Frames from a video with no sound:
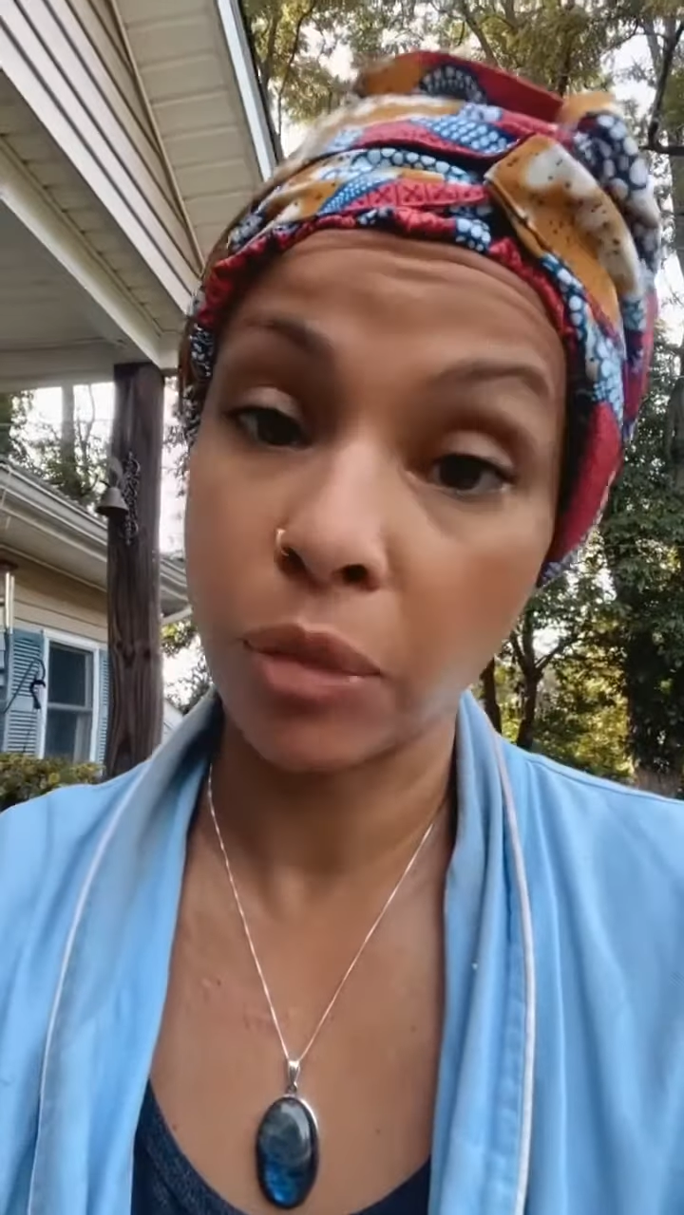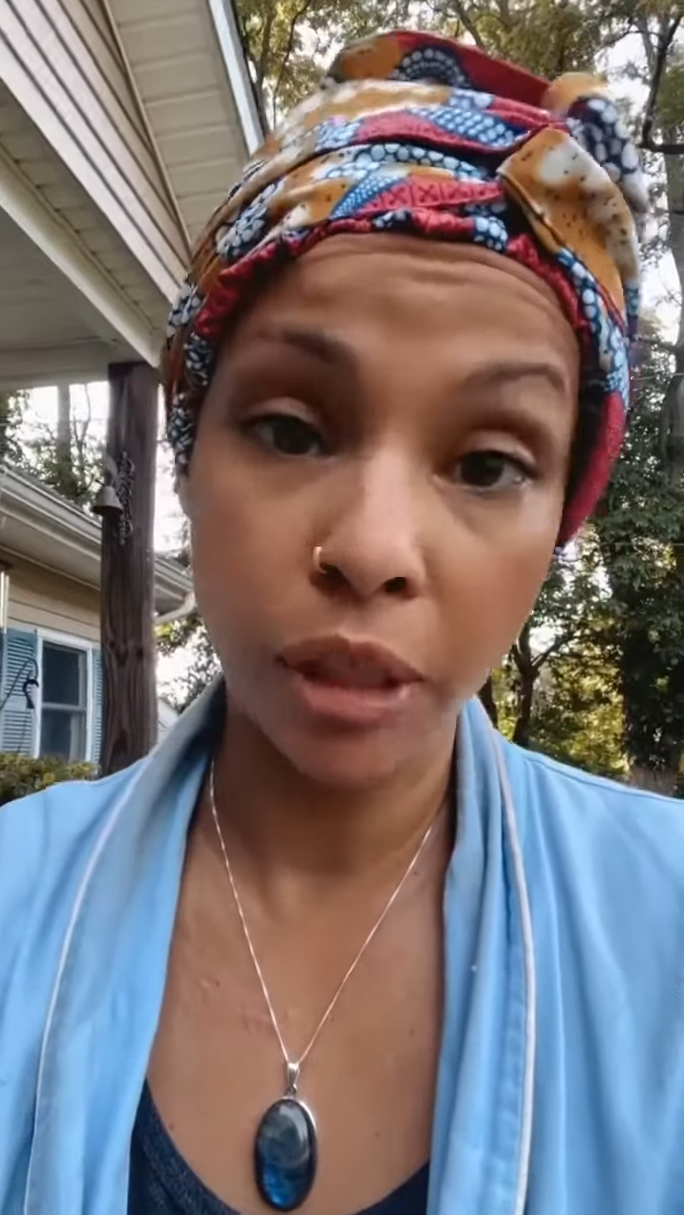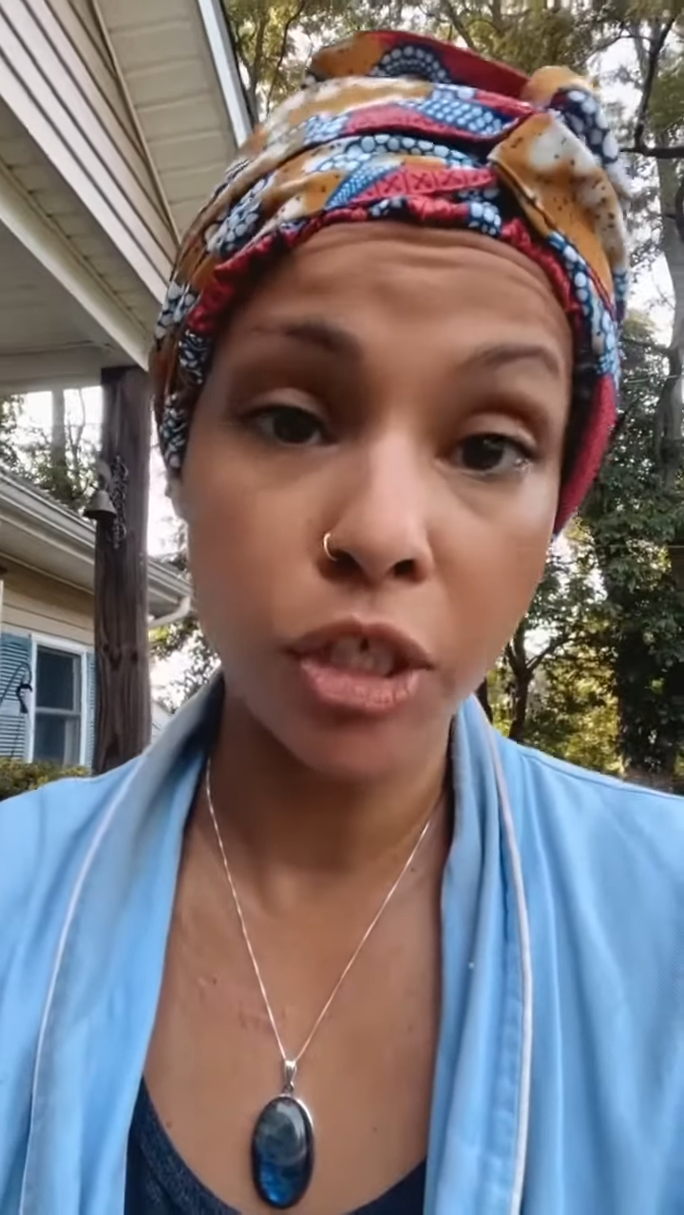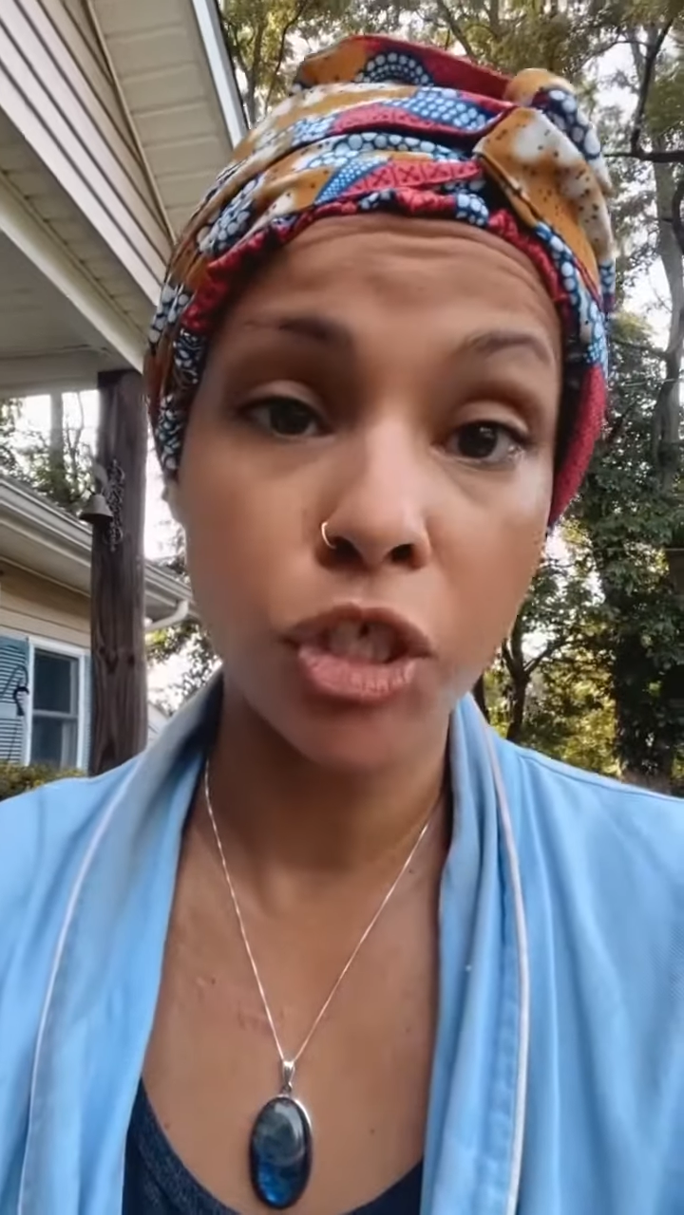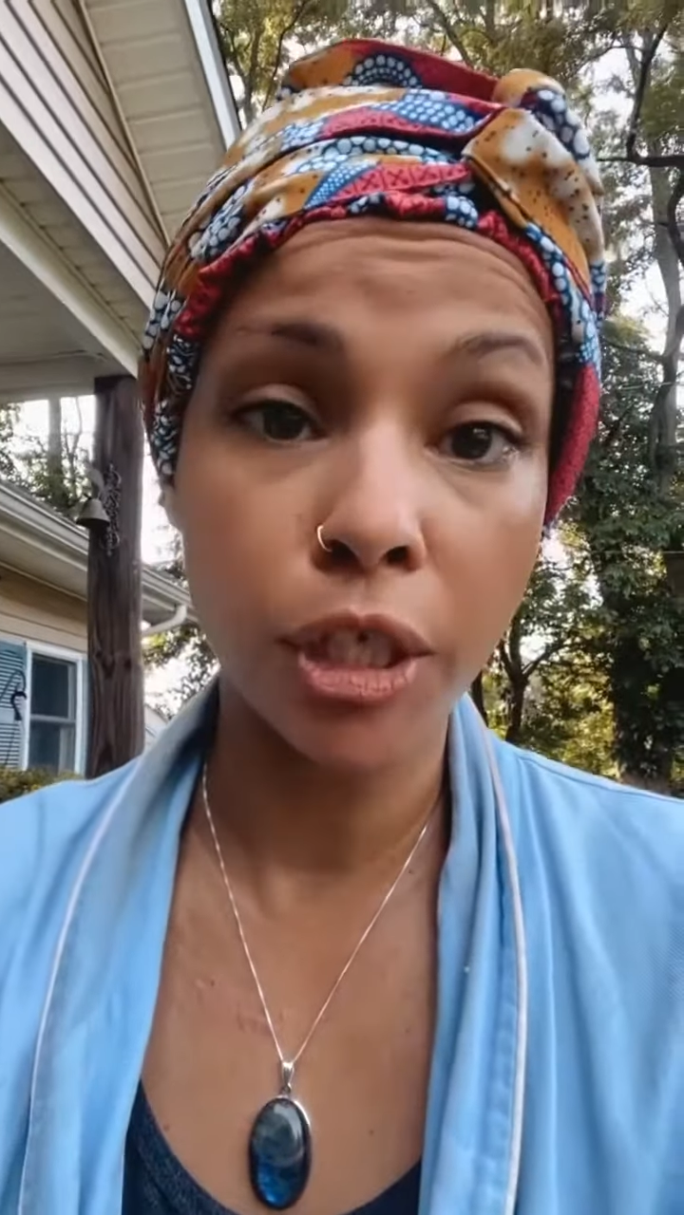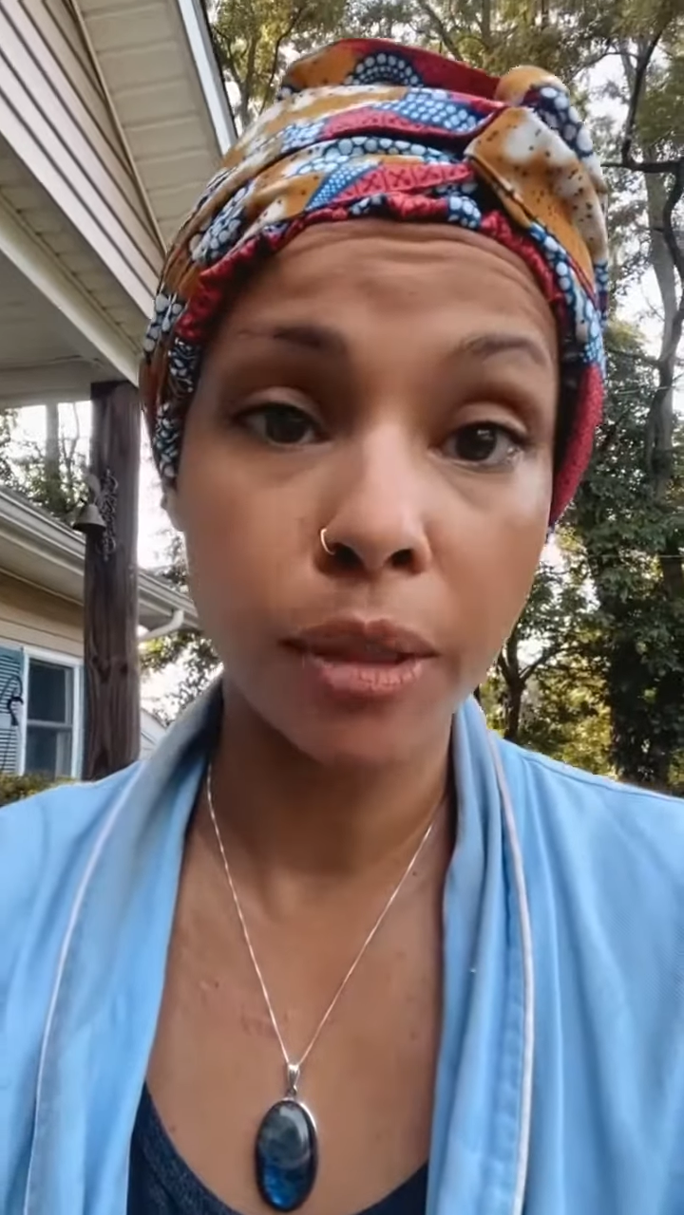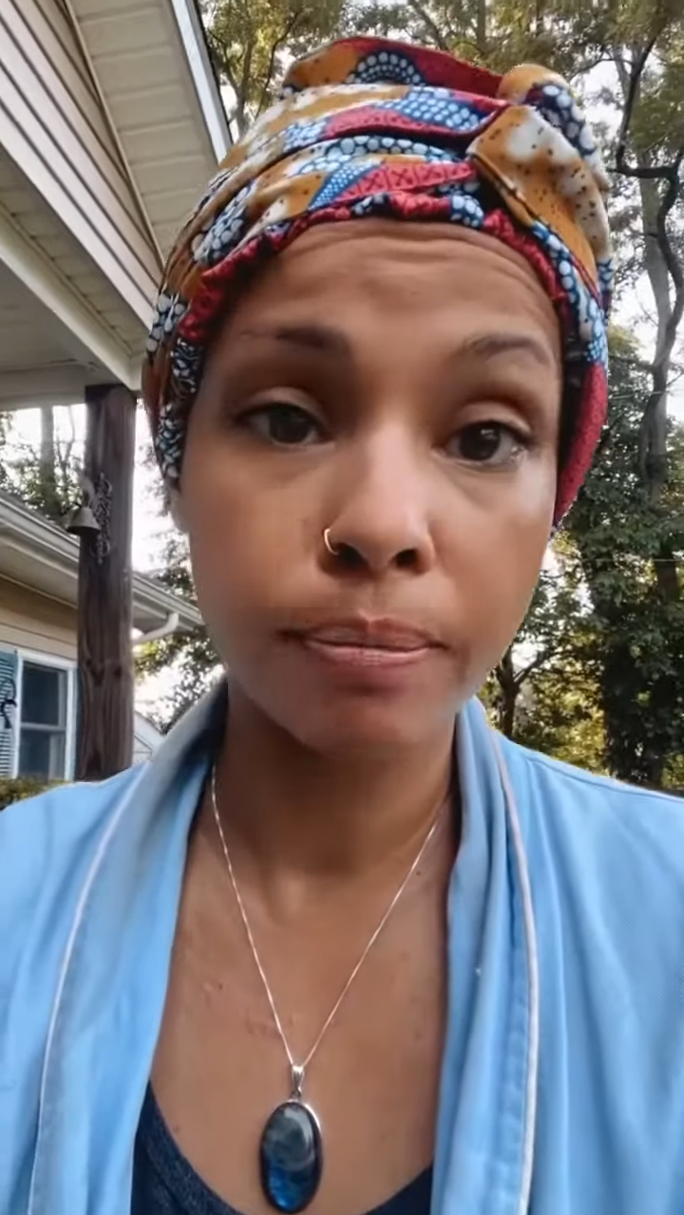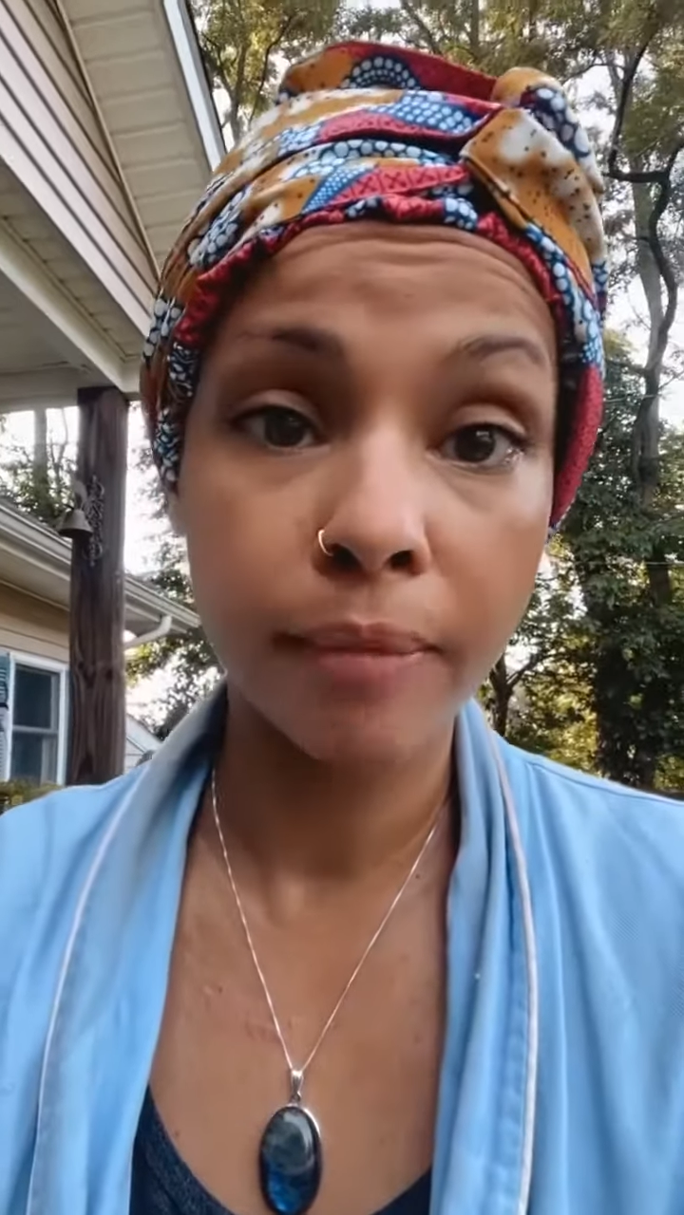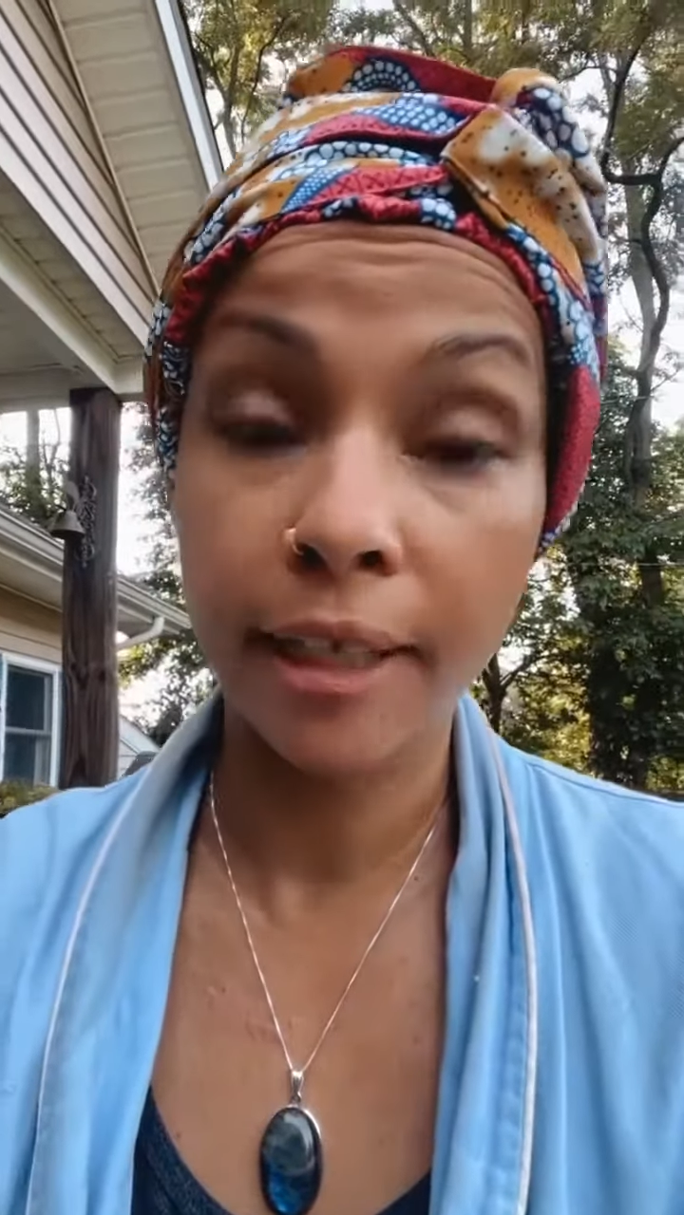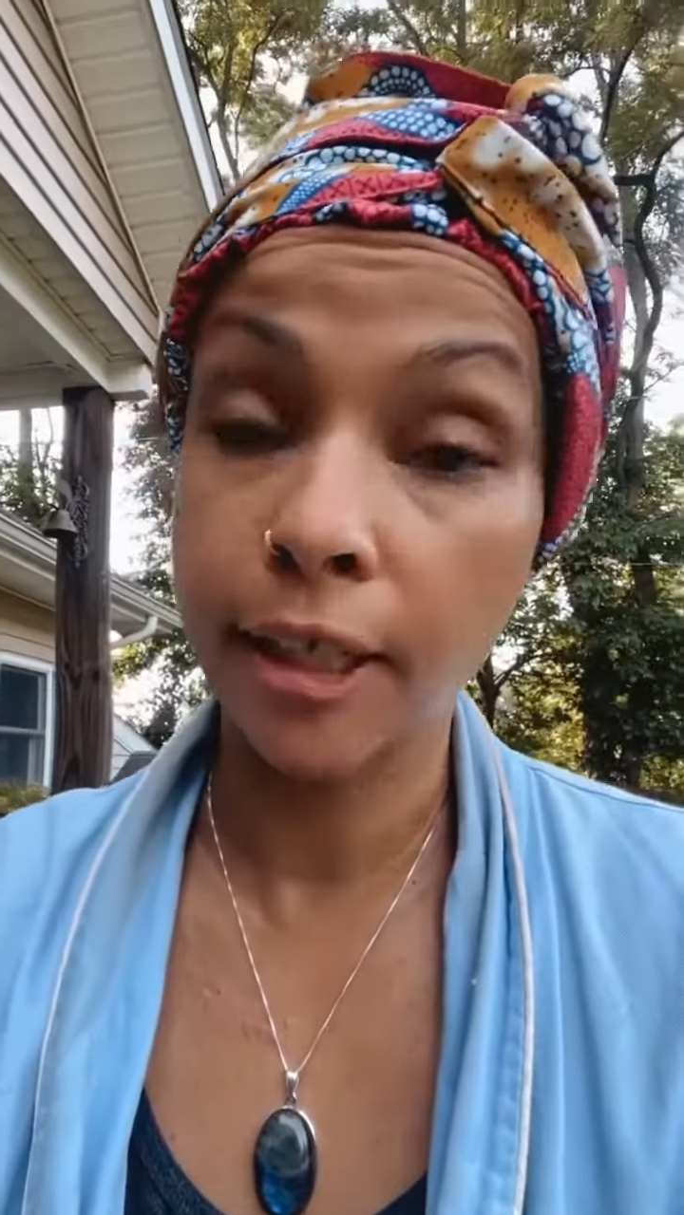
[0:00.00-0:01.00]
militia,
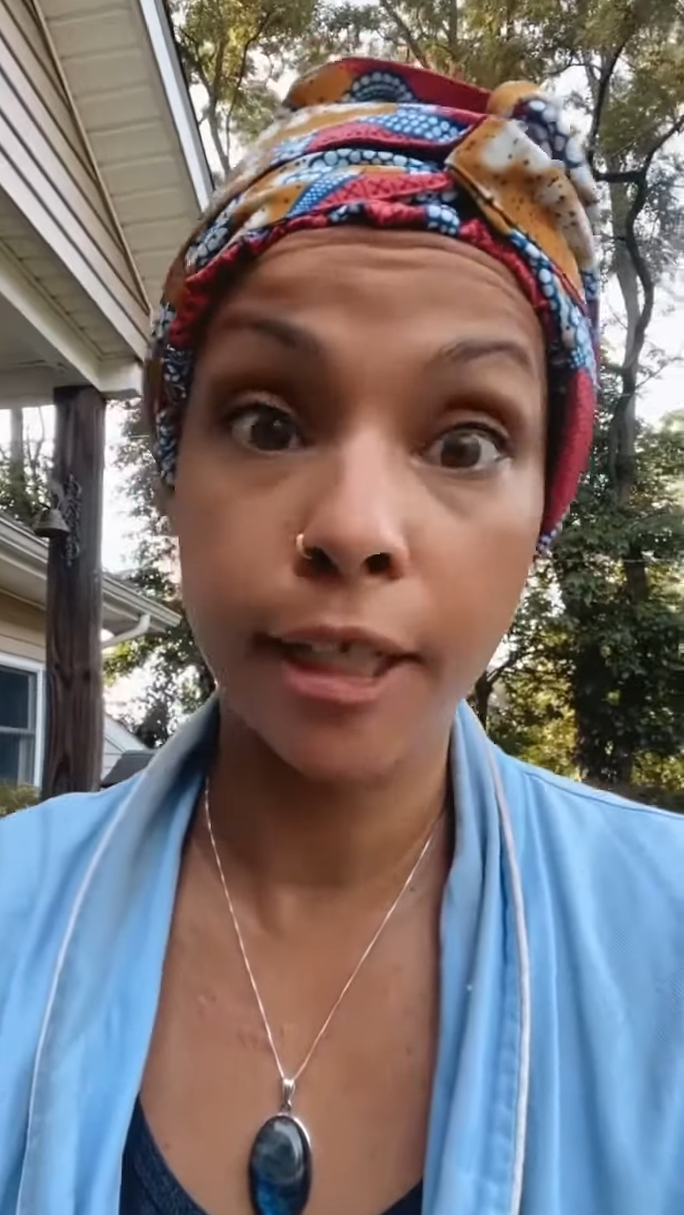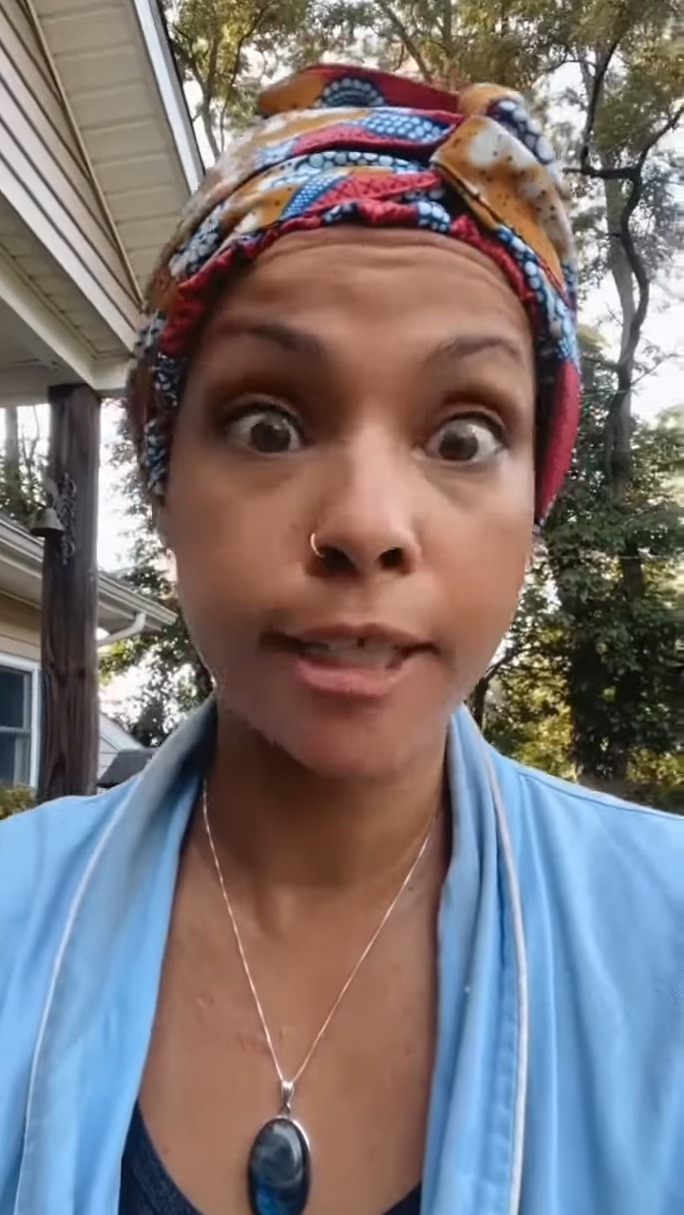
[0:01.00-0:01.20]
like the